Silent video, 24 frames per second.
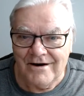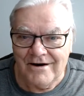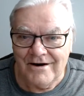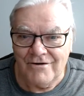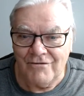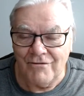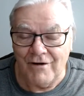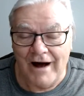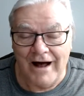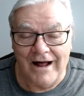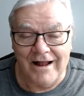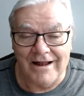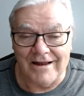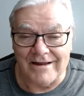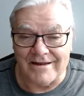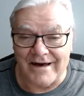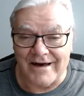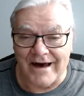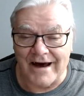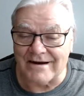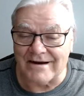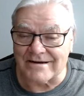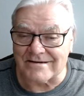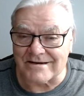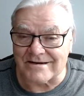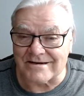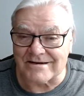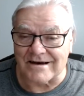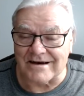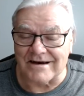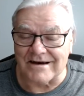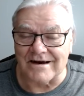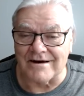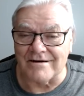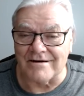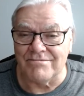Well, that's
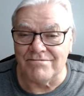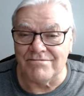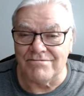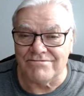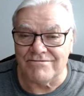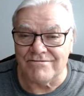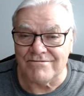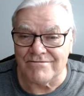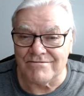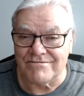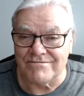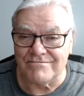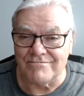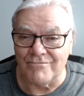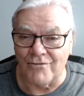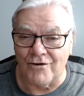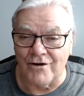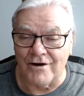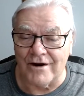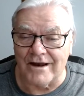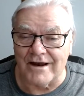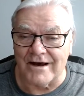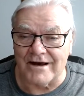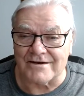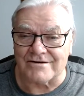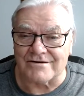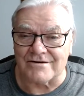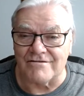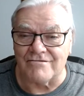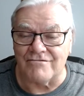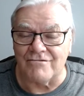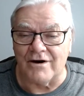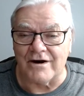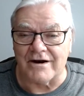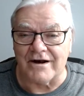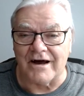uh, more or less
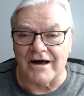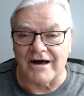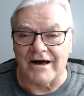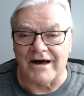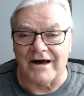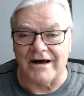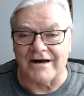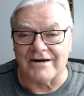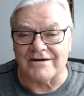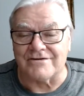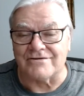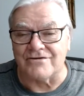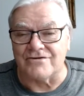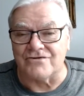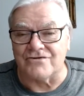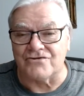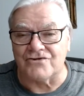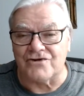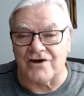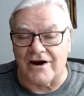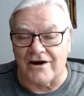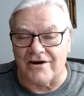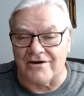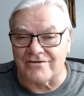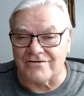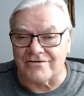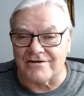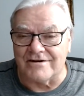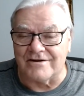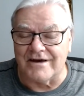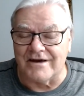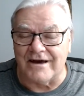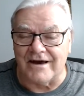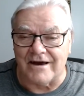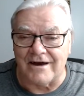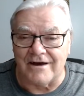of what I had to share
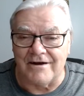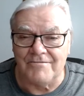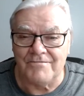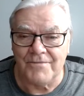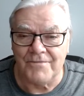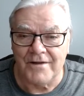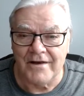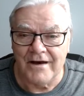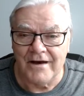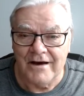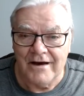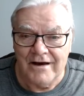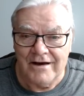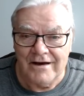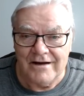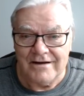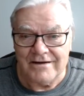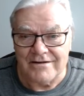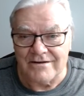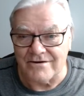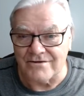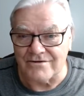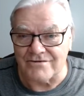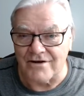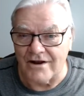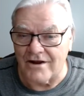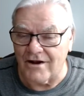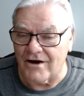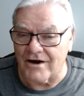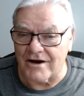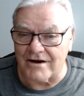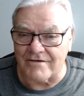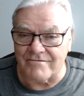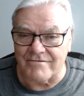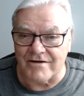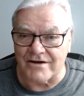today there's a
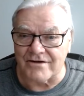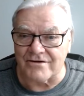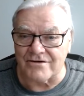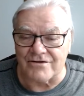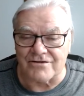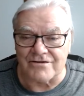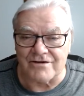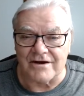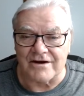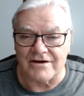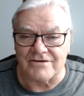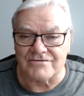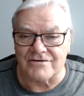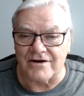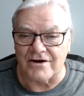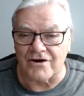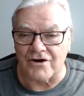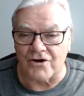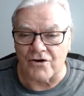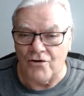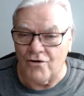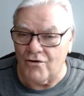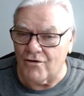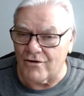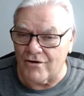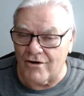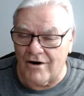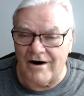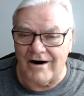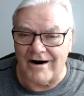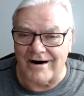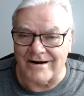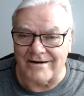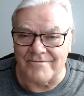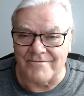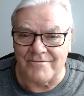lot of other things that are going
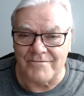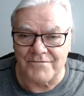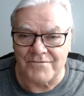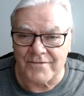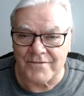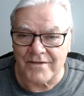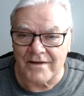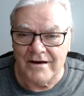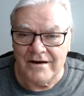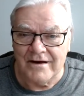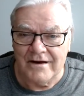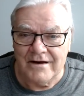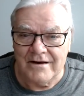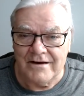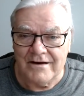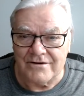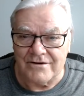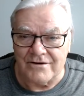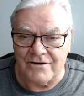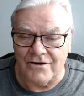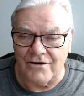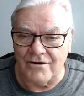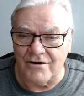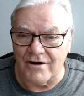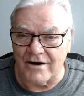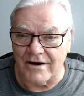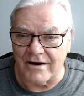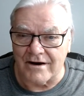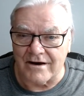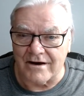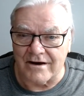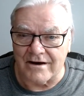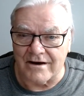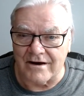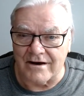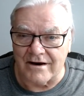on. You know,
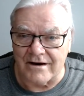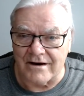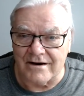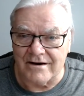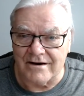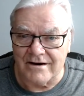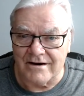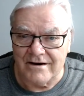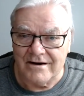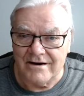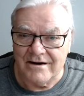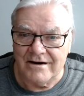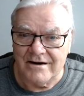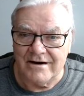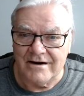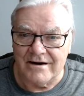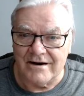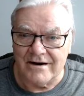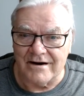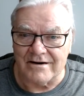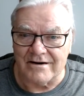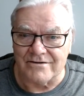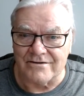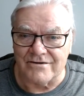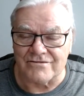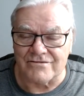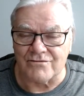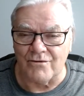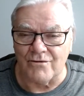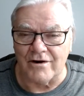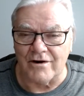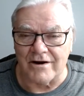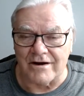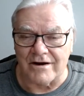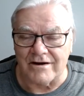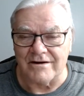I uh, I just
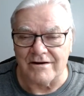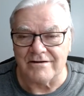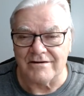want to